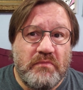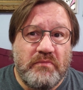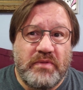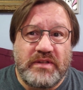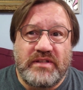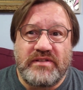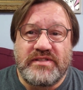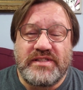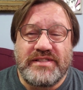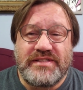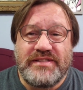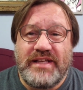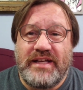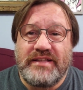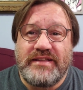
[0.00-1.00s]
But there's just
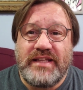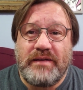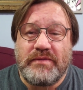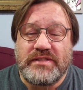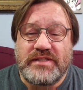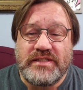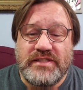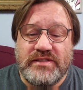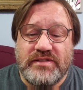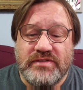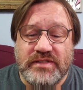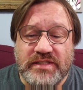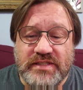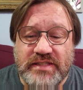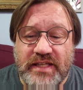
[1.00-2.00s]
not that much
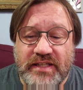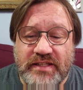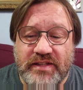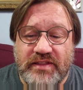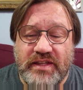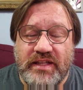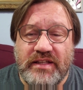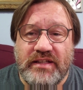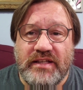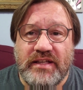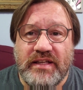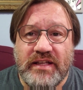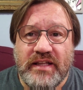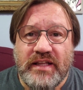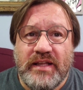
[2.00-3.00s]
interest. And to think
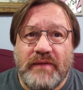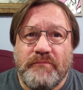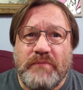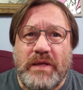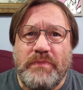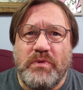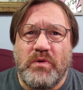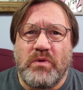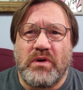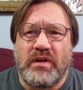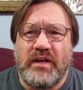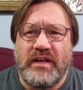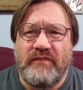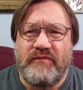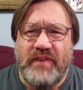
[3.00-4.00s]
people were
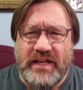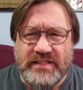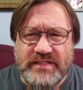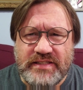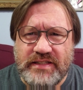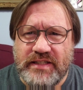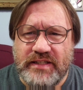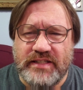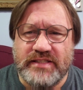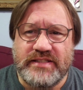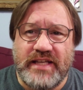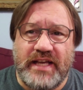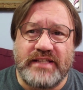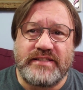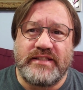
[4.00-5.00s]
investing in this
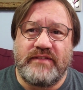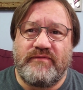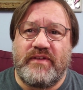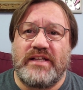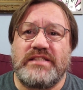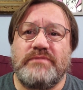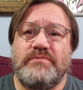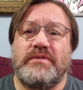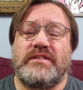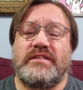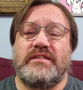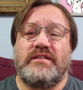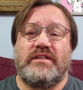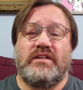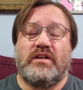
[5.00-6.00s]
as an investment,
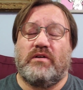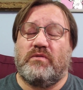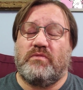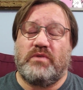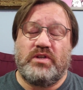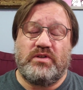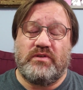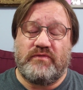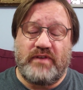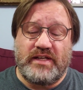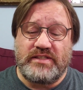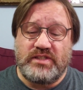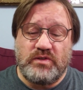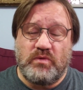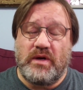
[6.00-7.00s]
you know, when you
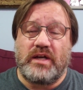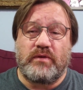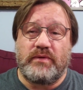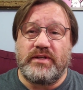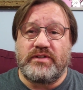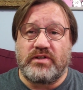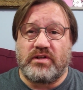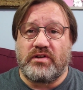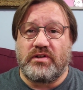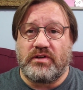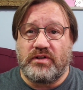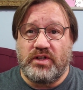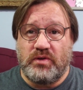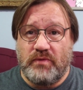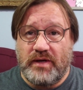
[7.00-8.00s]
invest, you want a return.
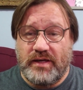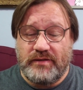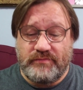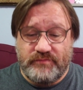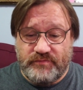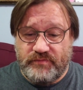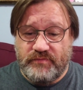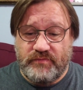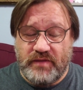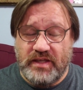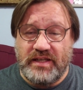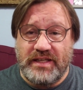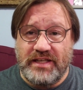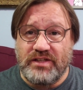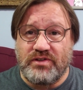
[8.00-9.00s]
You want
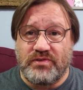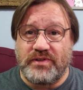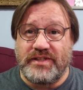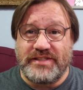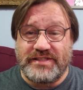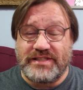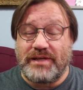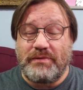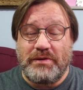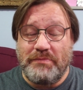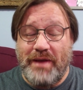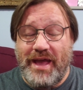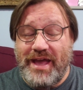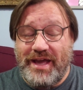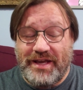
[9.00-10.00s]
an increase coming
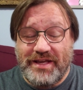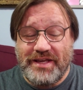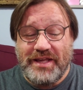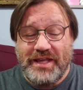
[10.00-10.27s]
back.